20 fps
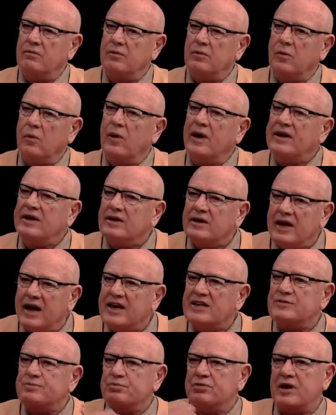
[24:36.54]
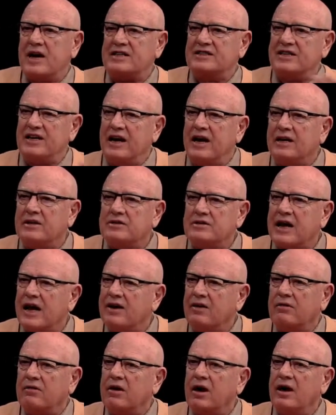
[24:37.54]
what takes precedence? I
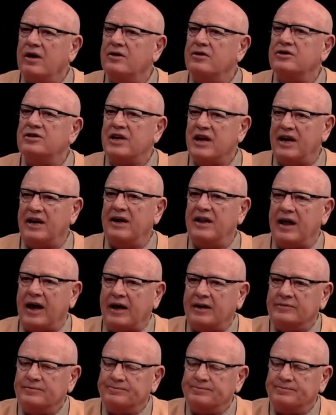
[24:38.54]
don't understand that.